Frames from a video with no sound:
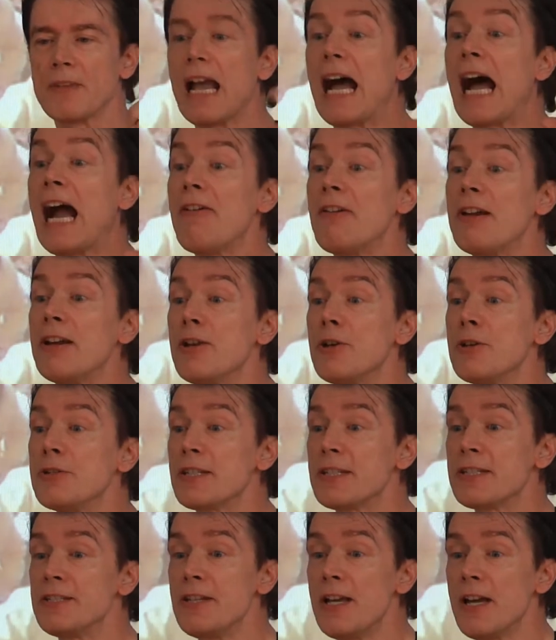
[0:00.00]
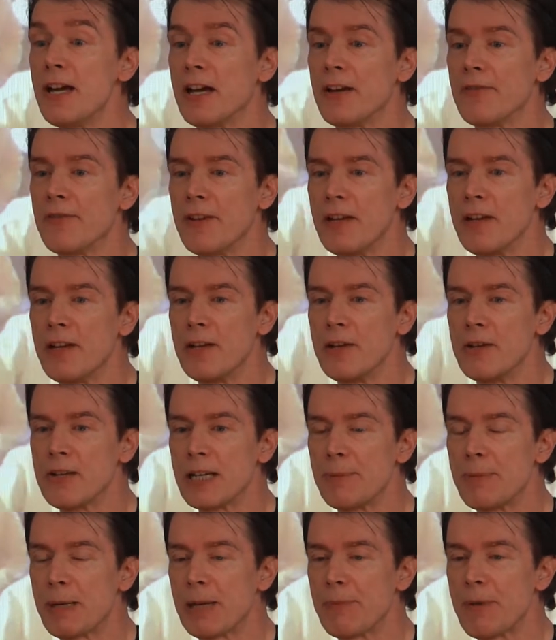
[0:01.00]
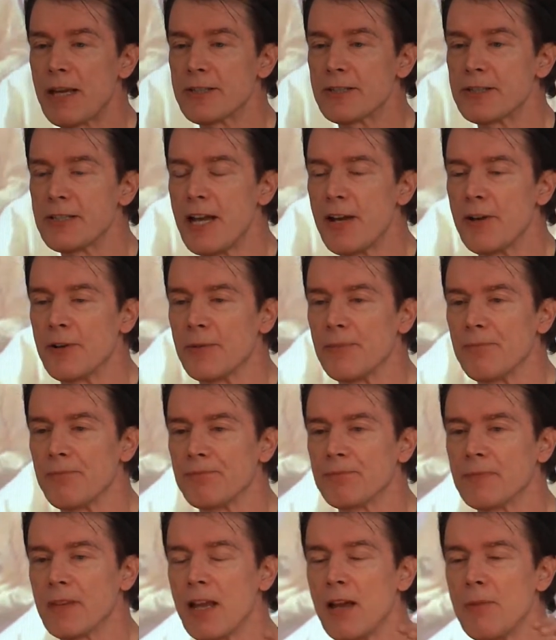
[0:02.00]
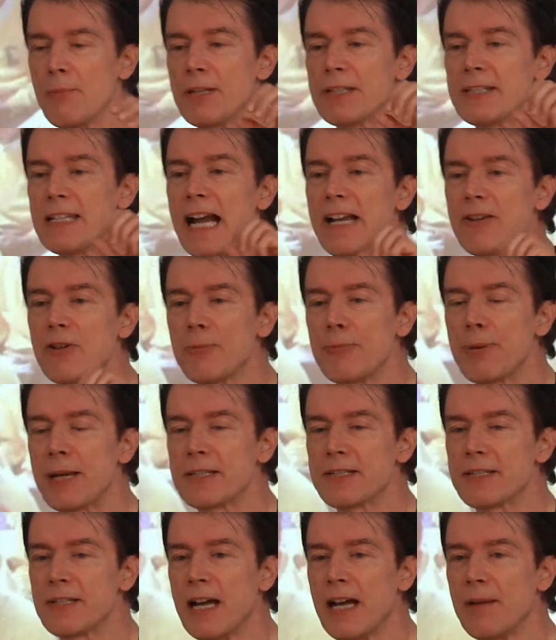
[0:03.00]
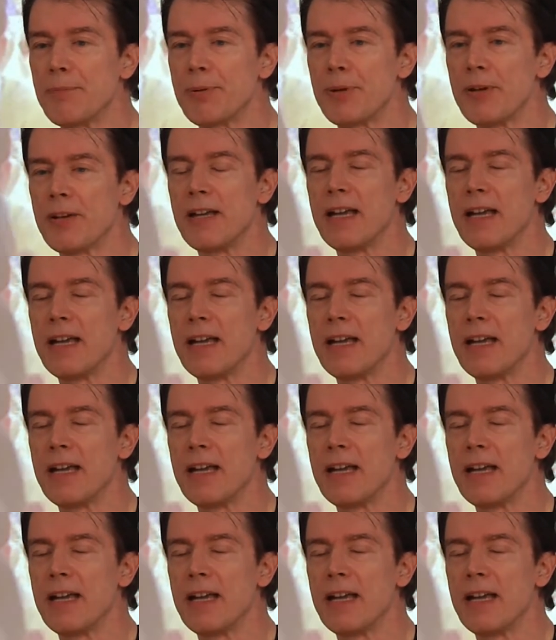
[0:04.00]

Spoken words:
Aaron loses nerve. He'll pick up that stone. But Daniel picked it up.